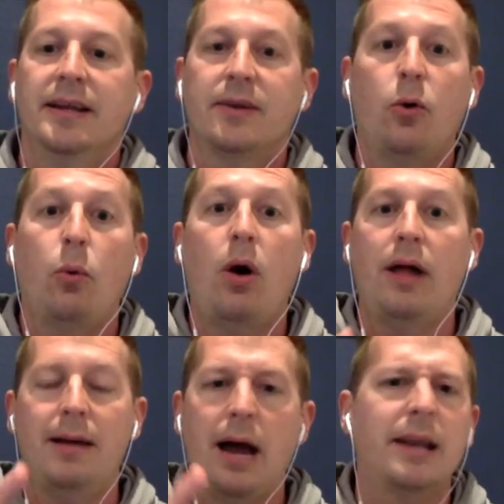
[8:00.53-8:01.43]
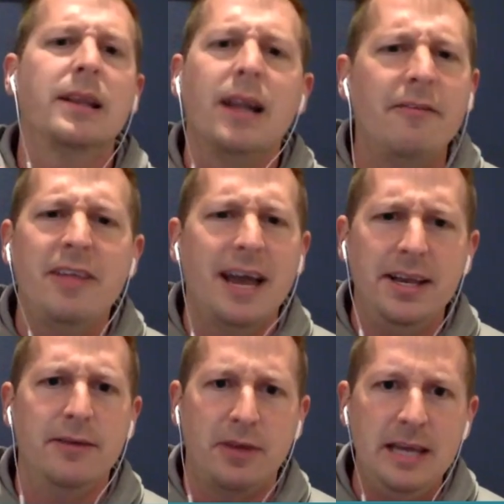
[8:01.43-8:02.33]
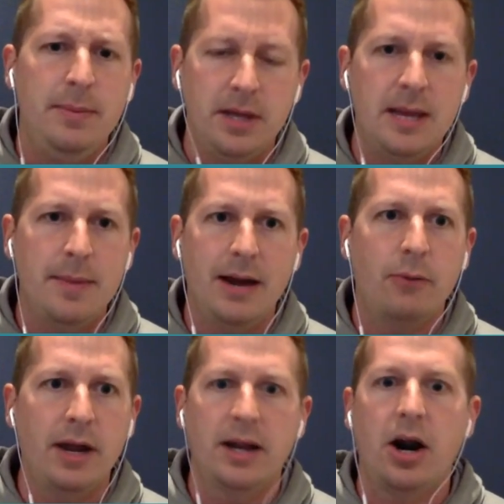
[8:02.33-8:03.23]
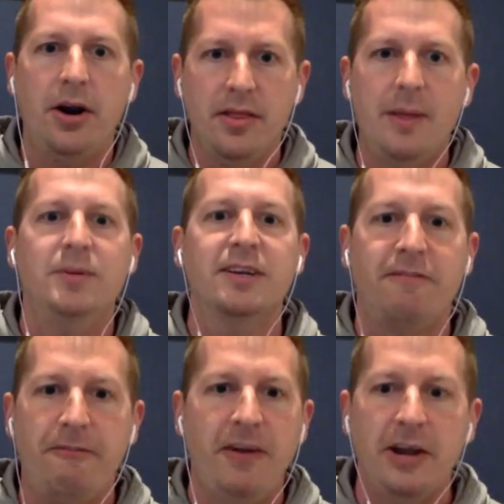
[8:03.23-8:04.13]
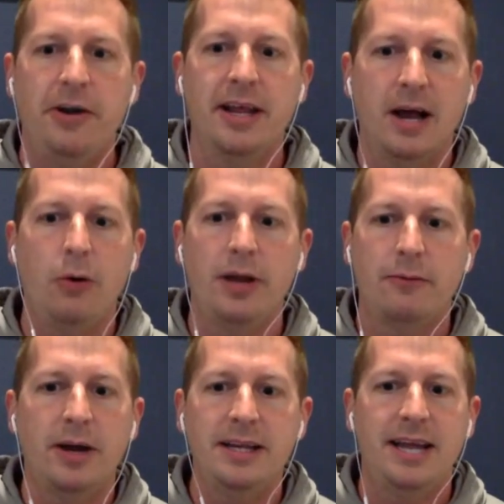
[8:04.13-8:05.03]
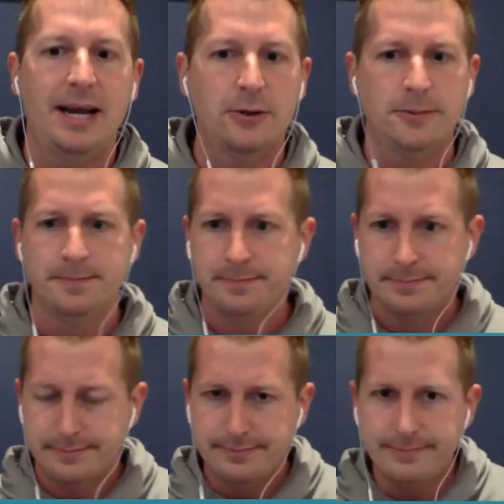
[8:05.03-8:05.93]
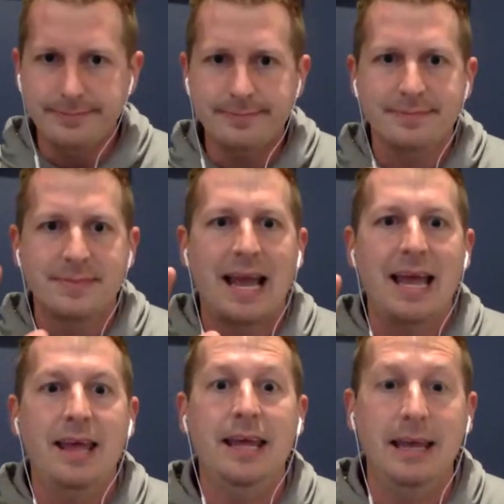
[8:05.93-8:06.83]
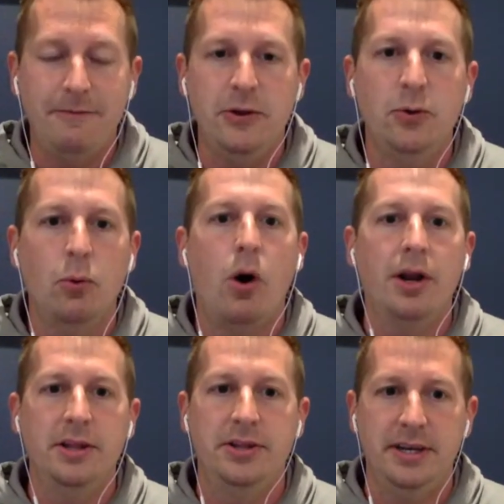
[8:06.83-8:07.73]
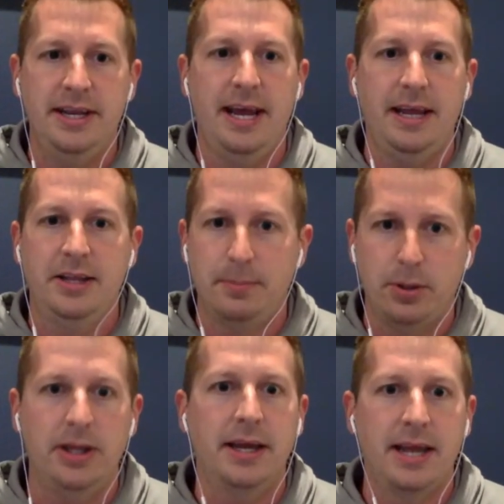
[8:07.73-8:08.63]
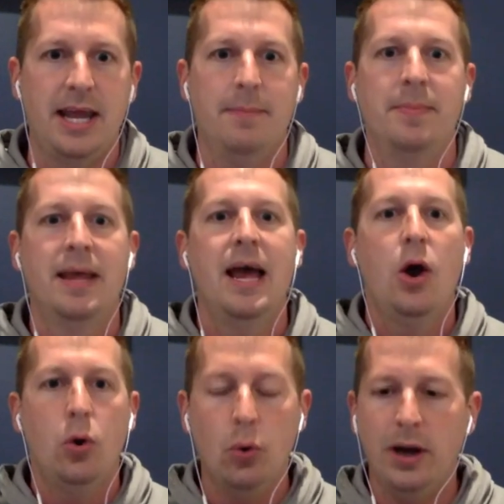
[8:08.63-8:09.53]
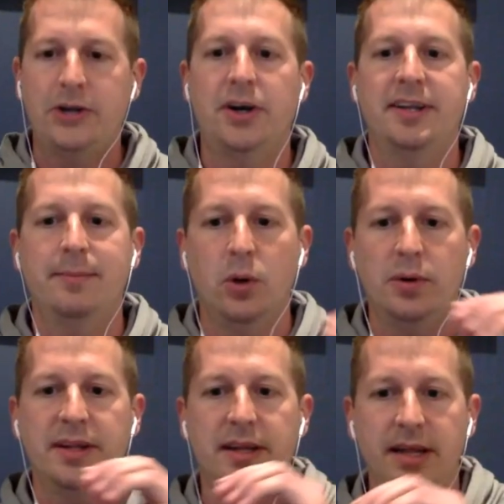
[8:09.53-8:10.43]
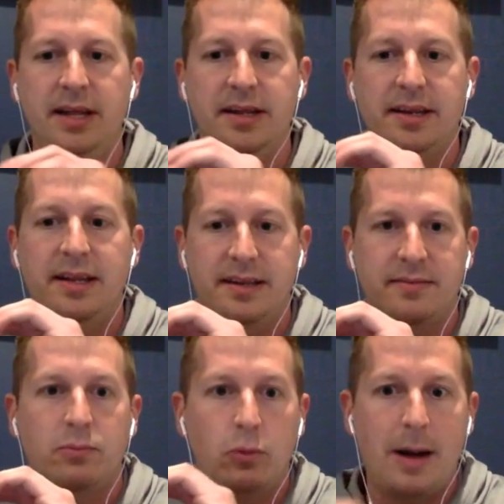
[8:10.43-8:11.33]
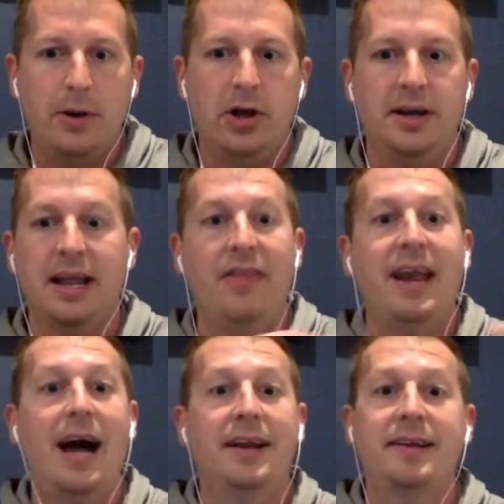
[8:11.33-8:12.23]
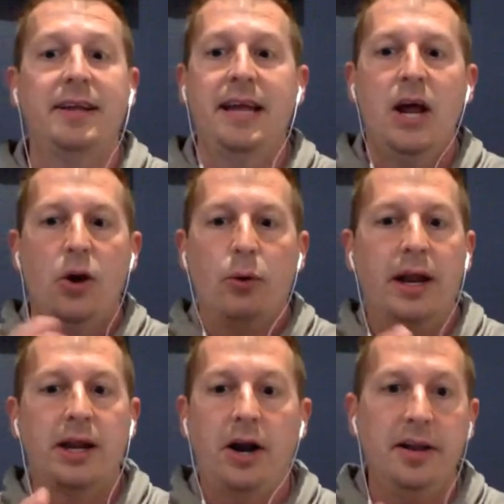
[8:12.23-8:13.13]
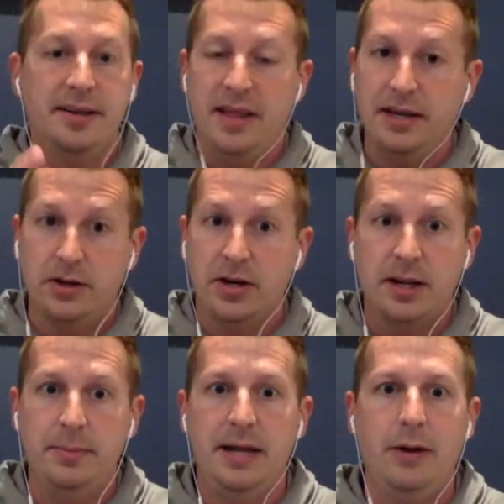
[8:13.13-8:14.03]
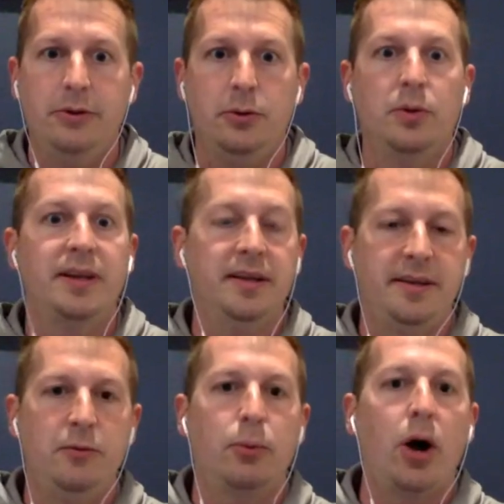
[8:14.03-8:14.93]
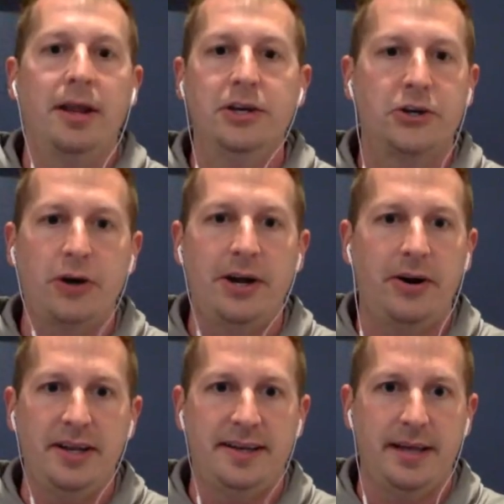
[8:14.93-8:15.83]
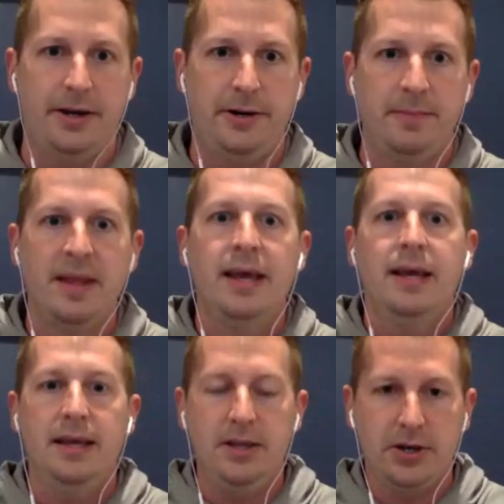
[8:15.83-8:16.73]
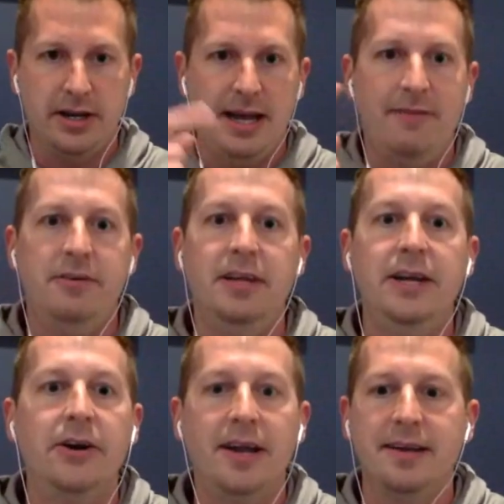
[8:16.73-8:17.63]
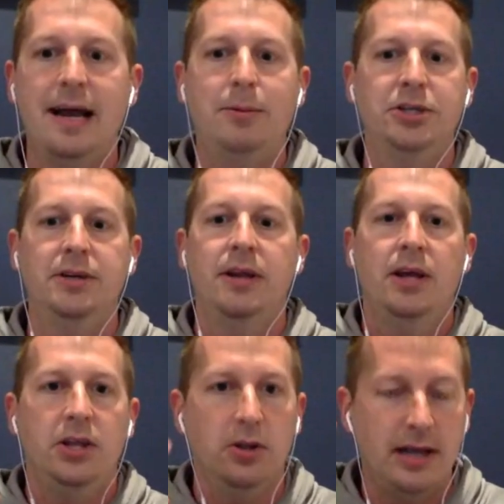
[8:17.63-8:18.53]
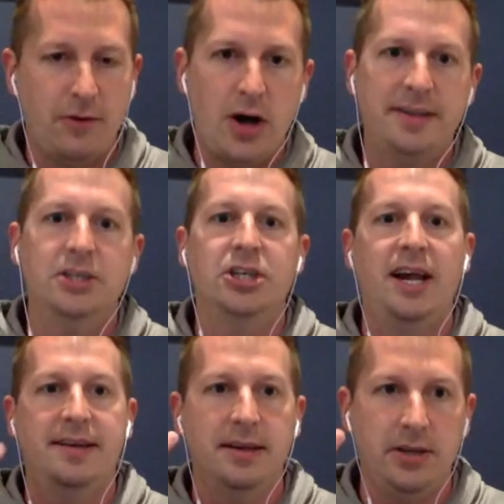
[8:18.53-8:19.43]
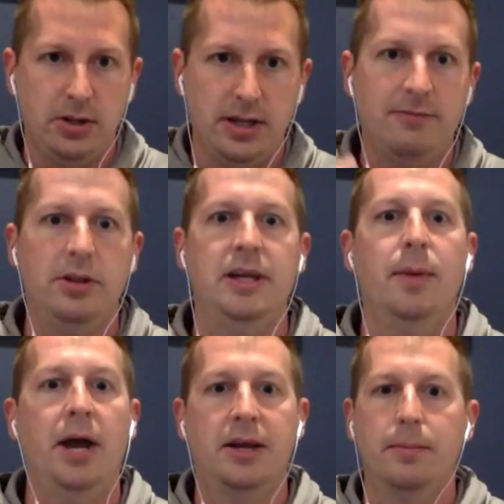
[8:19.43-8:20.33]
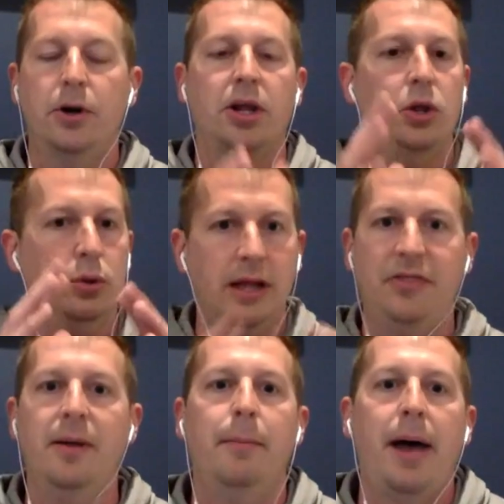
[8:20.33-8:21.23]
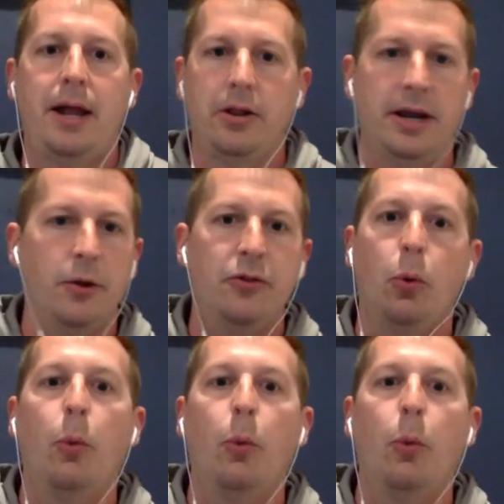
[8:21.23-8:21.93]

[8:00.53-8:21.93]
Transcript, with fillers: So while I, I'd love the idea of keeping him at right guard and them just figuring out at right tackle, if you wanted today to play a game, who I trust the most is, is Robert Hunt. And then honestly, right guard is then going to come down to since you brought in Tretter at center, you're going to have Deiter as an option. You'll have Austin Jackson. You'll have Liam Eichenberg. You let them battle it out.